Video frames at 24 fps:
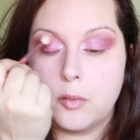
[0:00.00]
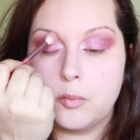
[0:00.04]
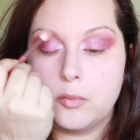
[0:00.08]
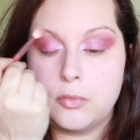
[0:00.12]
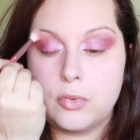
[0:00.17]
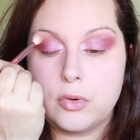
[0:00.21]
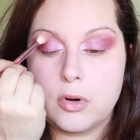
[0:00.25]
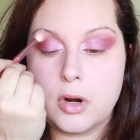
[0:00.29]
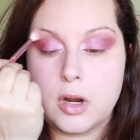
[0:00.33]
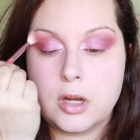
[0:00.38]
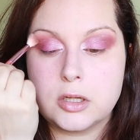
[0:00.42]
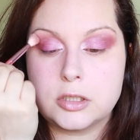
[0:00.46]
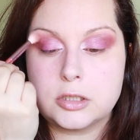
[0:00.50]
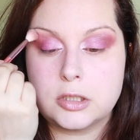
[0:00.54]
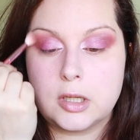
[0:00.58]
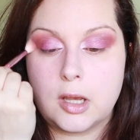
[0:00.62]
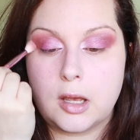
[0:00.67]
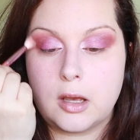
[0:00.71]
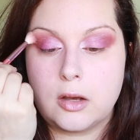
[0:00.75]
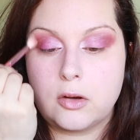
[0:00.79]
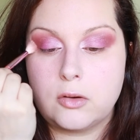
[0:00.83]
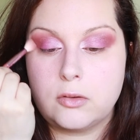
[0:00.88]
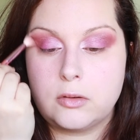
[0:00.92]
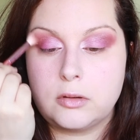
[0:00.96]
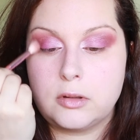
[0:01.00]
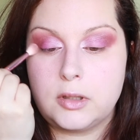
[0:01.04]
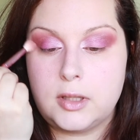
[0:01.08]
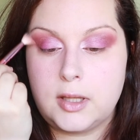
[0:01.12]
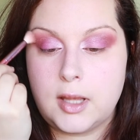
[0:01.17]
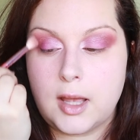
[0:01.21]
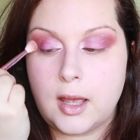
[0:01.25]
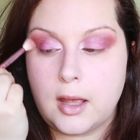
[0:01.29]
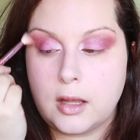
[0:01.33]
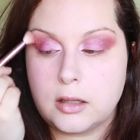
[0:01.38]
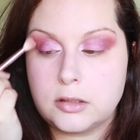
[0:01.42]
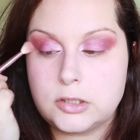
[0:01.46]
brush out
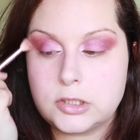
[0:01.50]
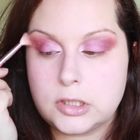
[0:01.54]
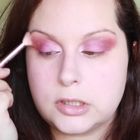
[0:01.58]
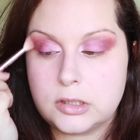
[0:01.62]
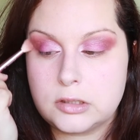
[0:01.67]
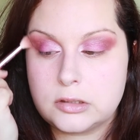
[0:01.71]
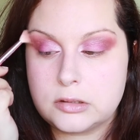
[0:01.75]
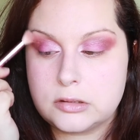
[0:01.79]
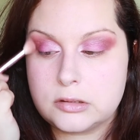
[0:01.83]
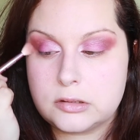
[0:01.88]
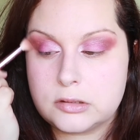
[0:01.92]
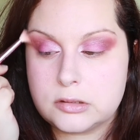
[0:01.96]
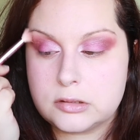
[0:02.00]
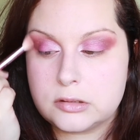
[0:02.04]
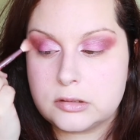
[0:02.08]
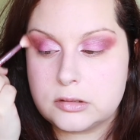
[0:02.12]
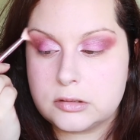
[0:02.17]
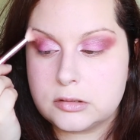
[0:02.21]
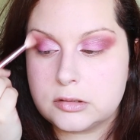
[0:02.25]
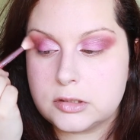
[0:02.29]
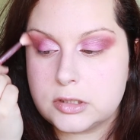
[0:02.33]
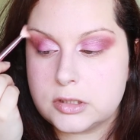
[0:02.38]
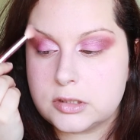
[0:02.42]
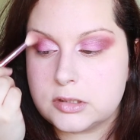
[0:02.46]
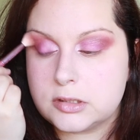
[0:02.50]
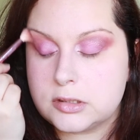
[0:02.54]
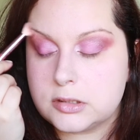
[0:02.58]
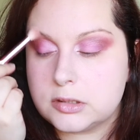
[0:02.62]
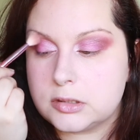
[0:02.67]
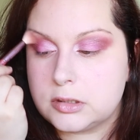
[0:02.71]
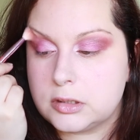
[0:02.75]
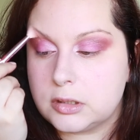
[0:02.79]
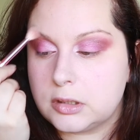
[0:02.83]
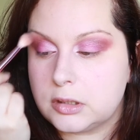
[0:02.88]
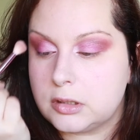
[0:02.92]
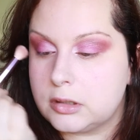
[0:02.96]
the edges
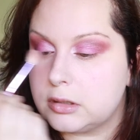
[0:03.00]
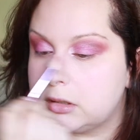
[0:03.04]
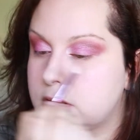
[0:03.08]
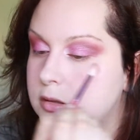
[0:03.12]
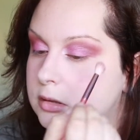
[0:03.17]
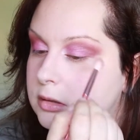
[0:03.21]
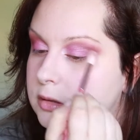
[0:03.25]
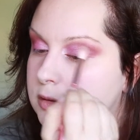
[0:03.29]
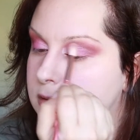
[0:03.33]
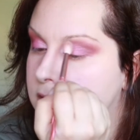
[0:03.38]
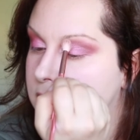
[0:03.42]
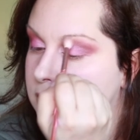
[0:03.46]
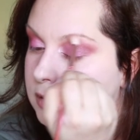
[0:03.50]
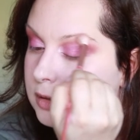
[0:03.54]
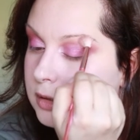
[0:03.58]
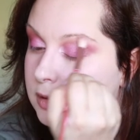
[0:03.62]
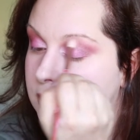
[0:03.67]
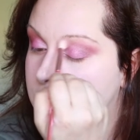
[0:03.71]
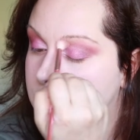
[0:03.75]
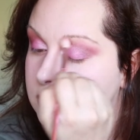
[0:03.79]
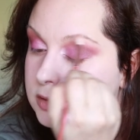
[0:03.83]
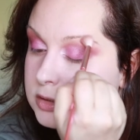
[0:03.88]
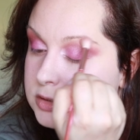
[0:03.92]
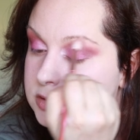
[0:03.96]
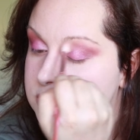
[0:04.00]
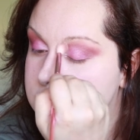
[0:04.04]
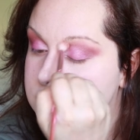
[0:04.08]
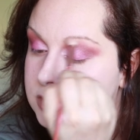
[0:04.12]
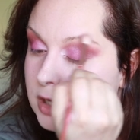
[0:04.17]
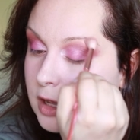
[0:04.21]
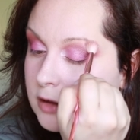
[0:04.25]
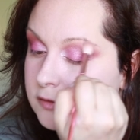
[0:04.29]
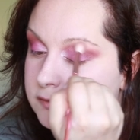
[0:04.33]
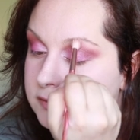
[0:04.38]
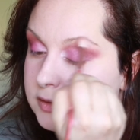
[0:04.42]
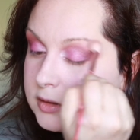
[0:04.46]
just to
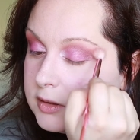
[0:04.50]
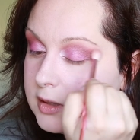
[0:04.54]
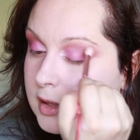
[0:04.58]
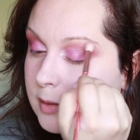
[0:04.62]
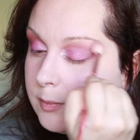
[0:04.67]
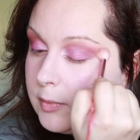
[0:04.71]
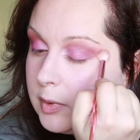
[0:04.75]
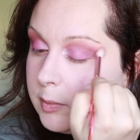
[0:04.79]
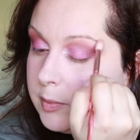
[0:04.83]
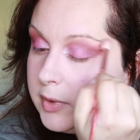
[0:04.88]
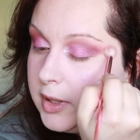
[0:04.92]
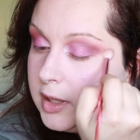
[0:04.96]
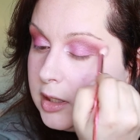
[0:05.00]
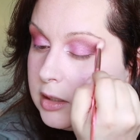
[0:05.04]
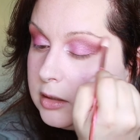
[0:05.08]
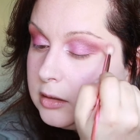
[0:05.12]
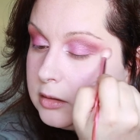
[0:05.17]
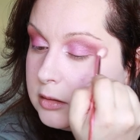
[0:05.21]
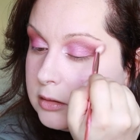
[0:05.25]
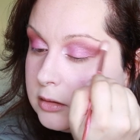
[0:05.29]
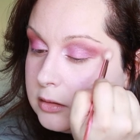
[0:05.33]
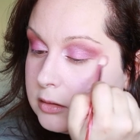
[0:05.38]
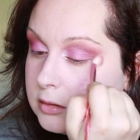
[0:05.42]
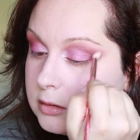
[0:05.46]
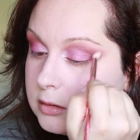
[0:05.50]
soften them a bit.